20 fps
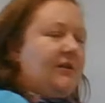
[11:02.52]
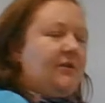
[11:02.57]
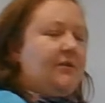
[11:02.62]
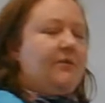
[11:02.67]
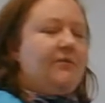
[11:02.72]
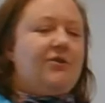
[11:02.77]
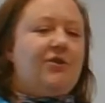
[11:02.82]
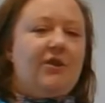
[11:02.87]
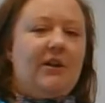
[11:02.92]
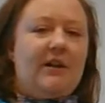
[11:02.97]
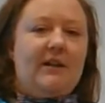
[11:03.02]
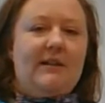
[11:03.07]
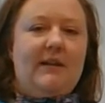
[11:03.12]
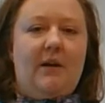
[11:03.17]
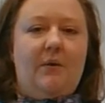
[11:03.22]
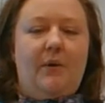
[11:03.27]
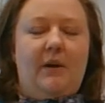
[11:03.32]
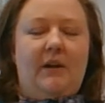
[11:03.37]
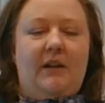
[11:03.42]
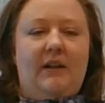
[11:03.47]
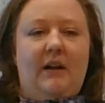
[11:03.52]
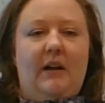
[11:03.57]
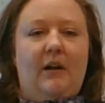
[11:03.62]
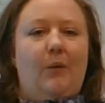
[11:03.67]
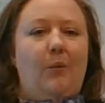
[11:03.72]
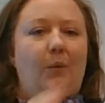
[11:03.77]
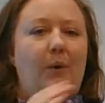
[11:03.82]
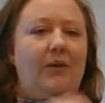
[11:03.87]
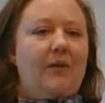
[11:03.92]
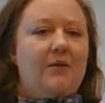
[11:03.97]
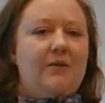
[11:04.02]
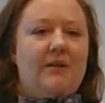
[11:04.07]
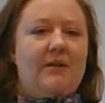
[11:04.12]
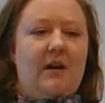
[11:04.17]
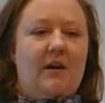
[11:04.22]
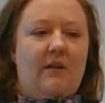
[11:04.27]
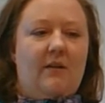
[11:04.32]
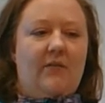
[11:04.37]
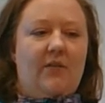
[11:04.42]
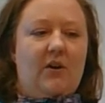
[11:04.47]
to do just like we did with those
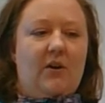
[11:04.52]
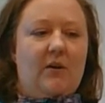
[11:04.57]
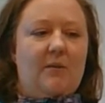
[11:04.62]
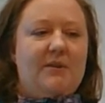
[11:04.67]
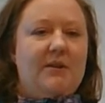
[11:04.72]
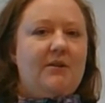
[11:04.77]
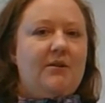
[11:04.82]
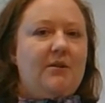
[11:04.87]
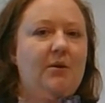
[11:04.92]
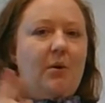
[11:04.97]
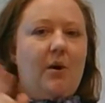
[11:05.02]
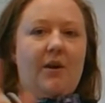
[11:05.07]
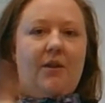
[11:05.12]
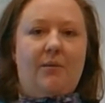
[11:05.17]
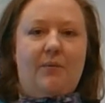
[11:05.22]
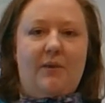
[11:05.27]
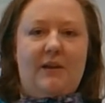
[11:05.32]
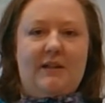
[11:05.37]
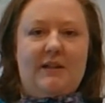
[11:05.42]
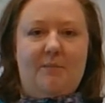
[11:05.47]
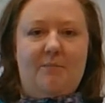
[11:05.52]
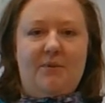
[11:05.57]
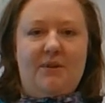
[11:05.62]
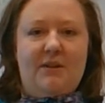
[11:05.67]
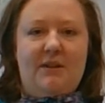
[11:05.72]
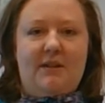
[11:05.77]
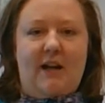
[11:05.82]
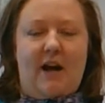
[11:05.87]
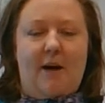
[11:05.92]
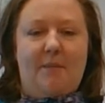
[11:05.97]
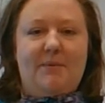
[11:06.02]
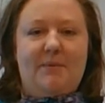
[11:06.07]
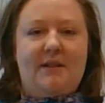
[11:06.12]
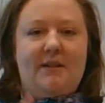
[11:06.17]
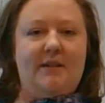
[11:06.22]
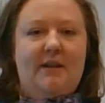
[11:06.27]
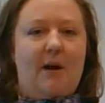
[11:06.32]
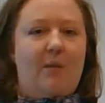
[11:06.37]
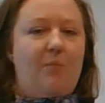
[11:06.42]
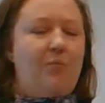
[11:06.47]
other verbs. So our 3 simple steps.
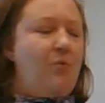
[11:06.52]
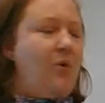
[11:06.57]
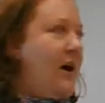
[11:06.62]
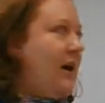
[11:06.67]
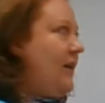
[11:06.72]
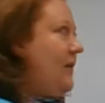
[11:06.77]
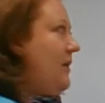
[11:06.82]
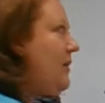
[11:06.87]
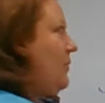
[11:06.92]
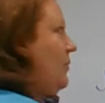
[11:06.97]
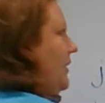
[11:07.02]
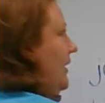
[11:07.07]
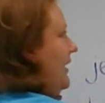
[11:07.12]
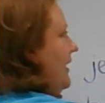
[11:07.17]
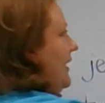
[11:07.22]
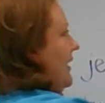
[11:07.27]
Step 1, we're going